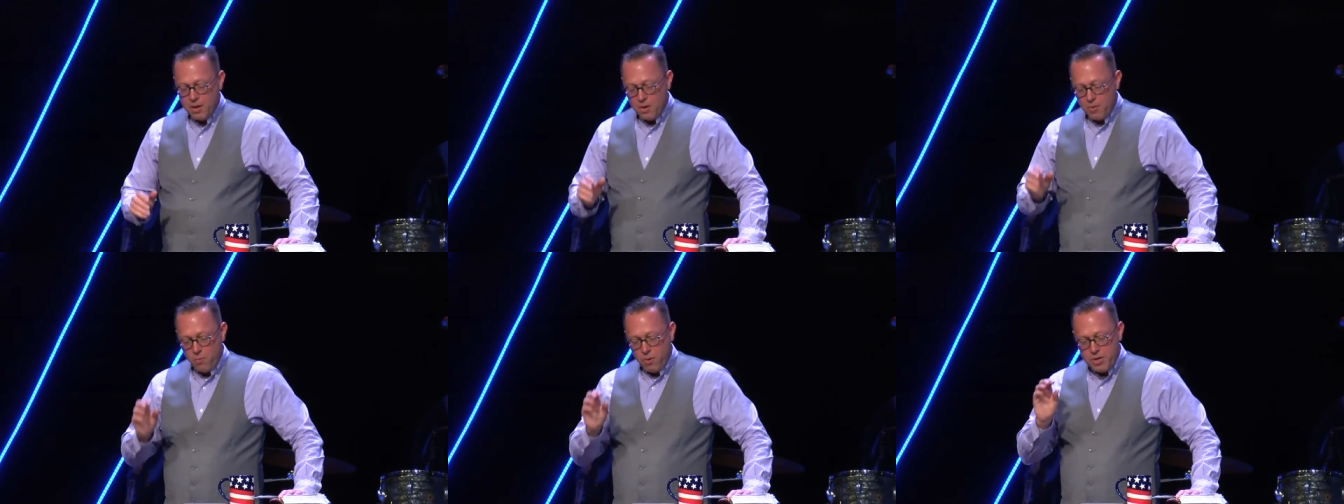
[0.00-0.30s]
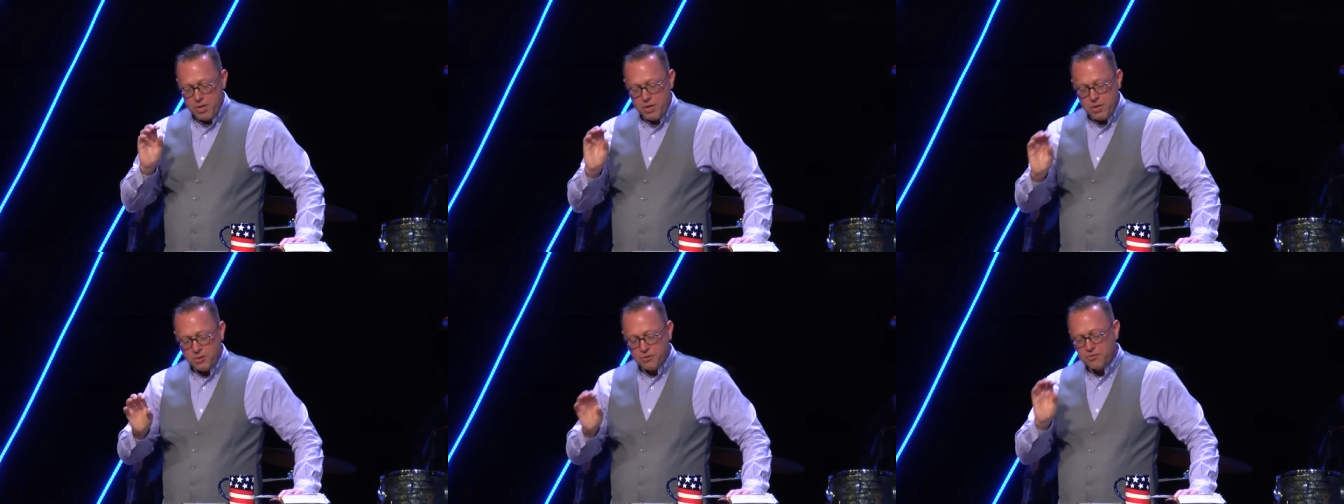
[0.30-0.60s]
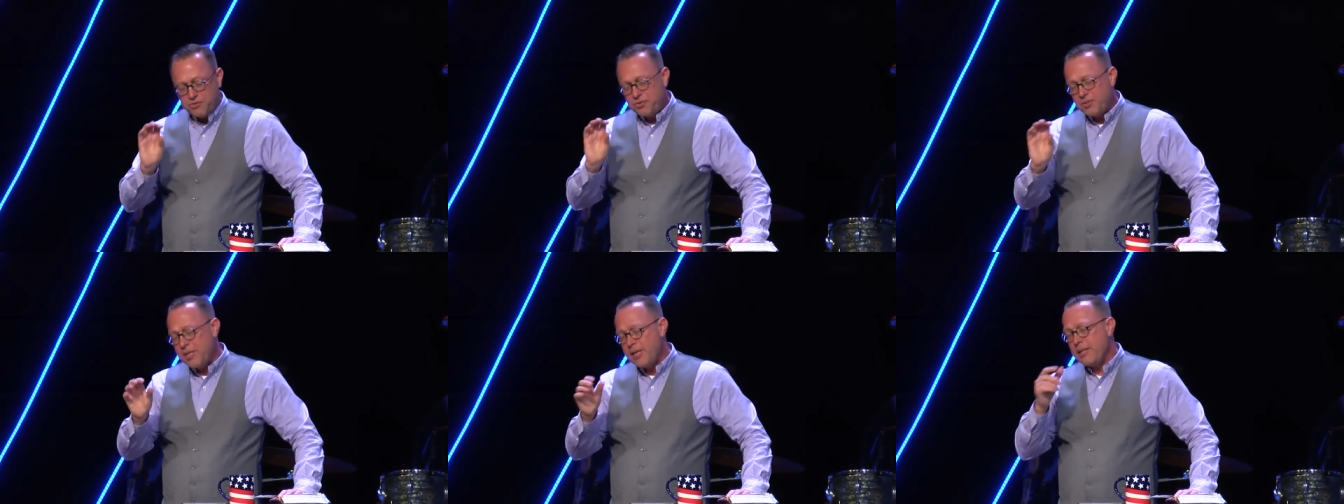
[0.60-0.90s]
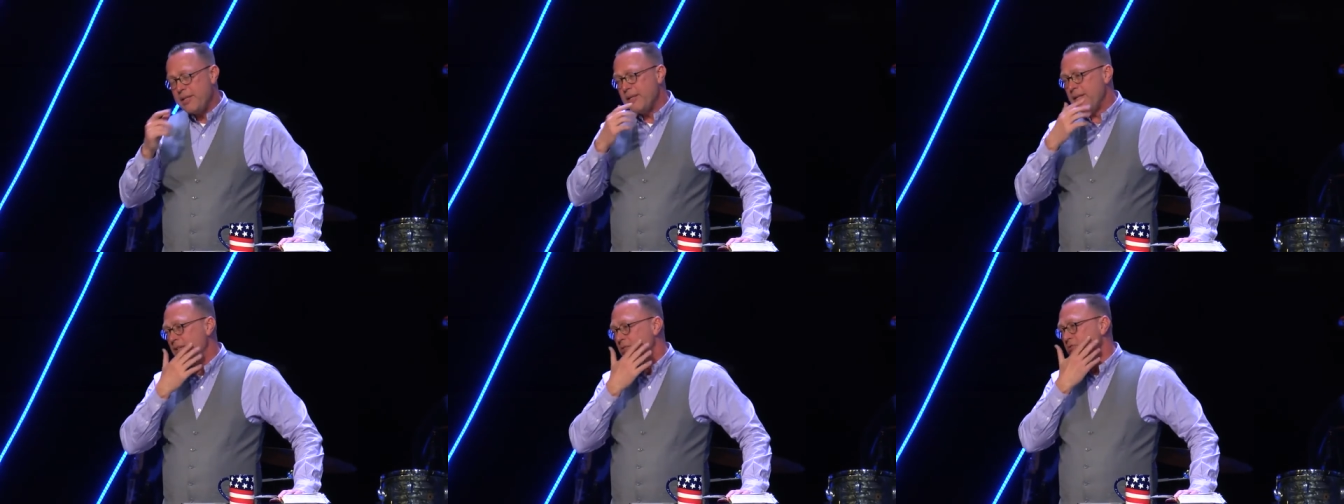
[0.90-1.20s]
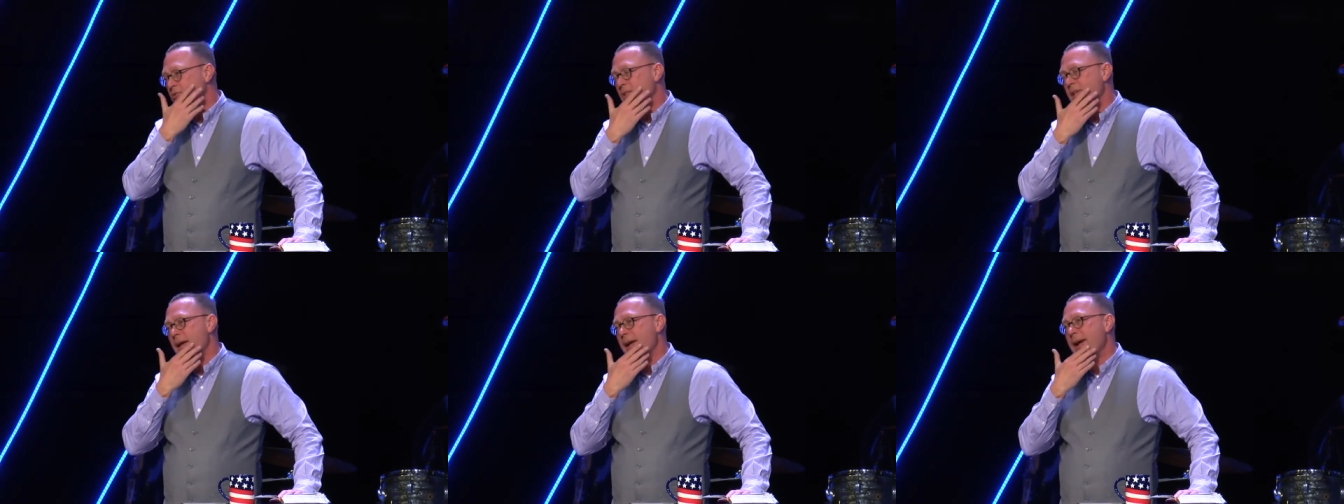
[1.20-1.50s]
When you see
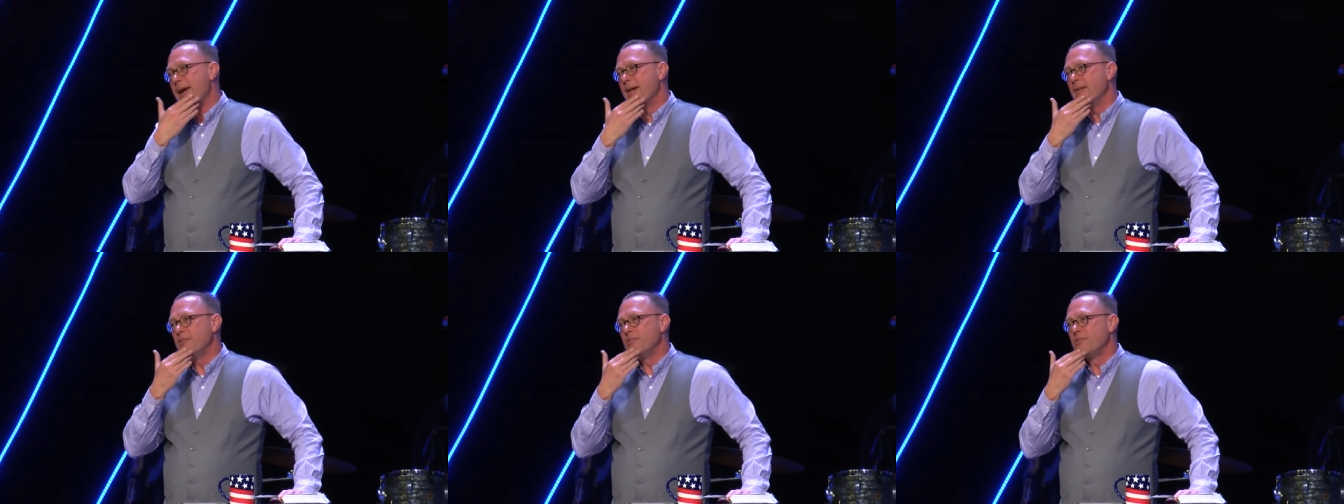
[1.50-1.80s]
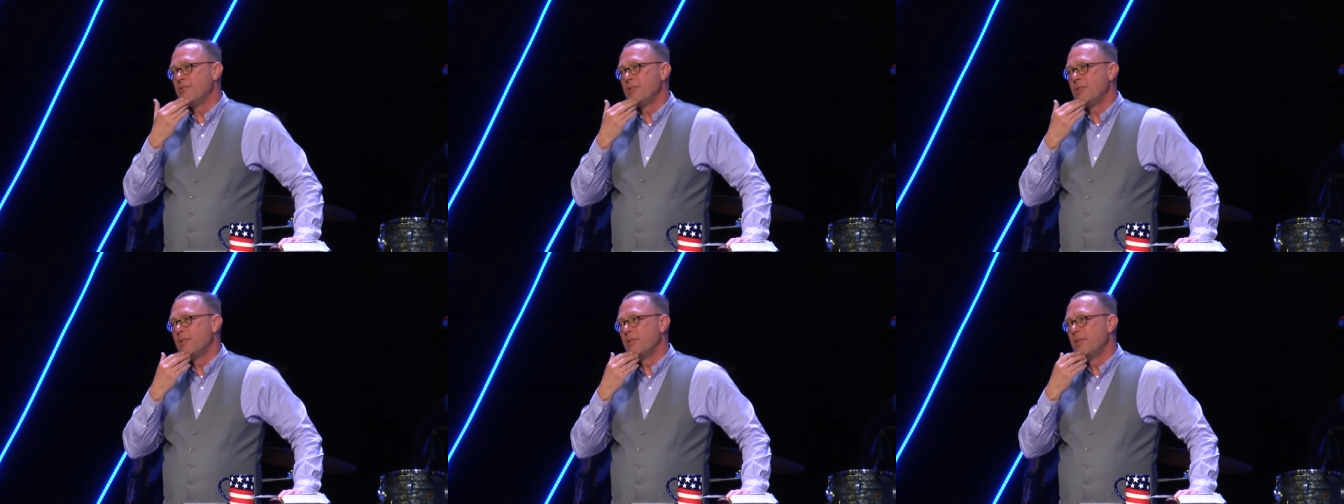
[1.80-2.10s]
these things,